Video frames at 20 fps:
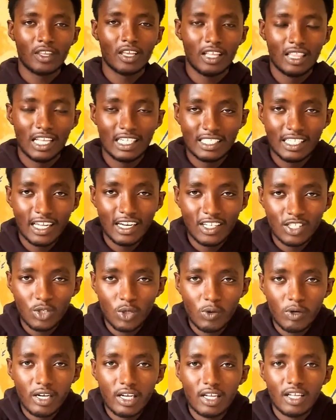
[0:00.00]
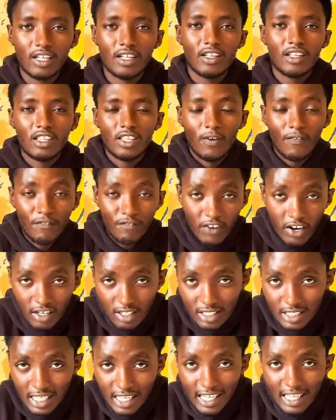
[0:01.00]
let's get into it. The
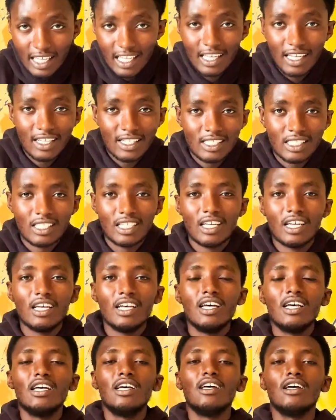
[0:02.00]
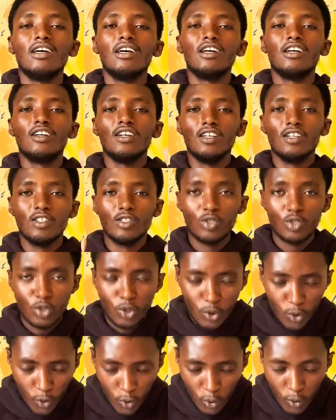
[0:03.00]
first thing is
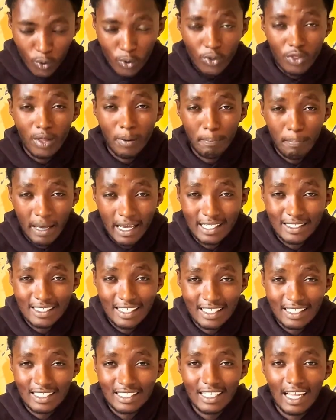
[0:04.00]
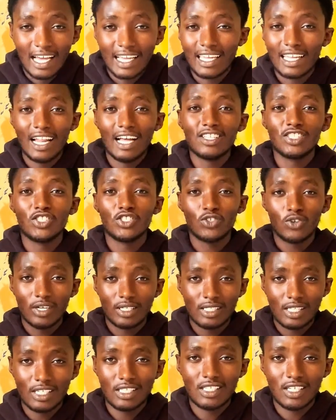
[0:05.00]
do the basics. I cannot stress
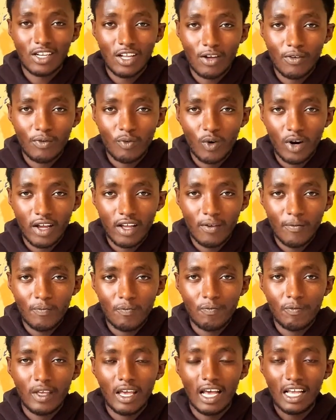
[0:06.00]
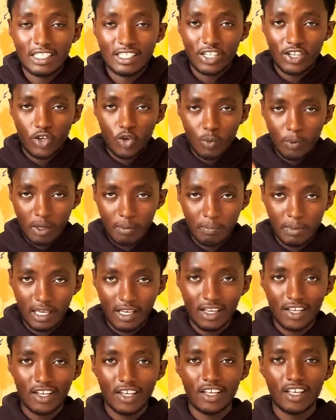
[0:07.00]
this enough, right? As a human
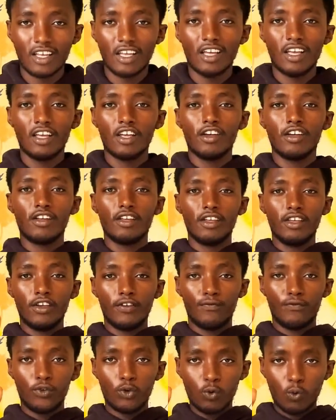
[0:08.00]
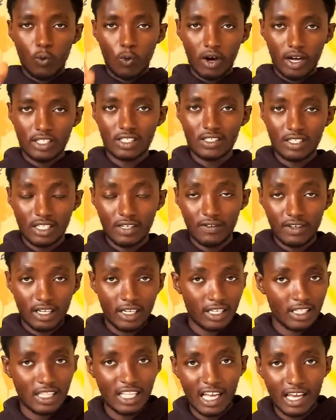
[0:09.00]
being, if you want to live a
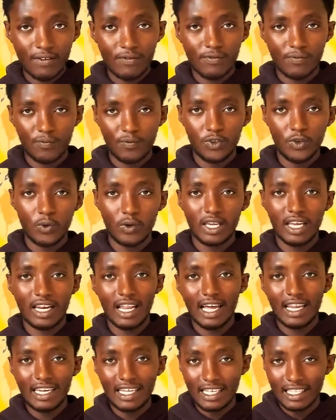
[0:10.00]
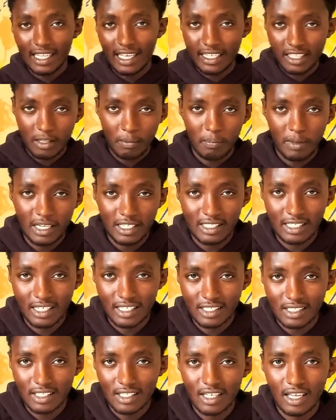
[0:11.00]
good life, you cannot neglect the
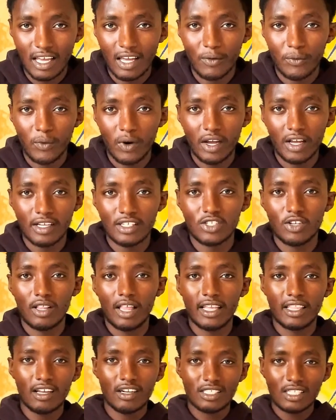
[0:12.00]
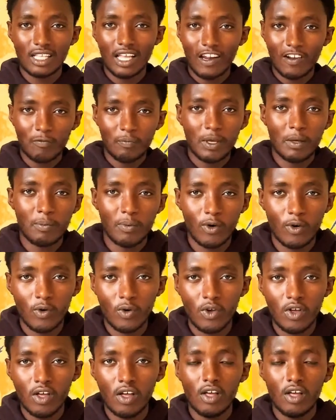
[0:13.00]
basics, right? So like, there's a lot of people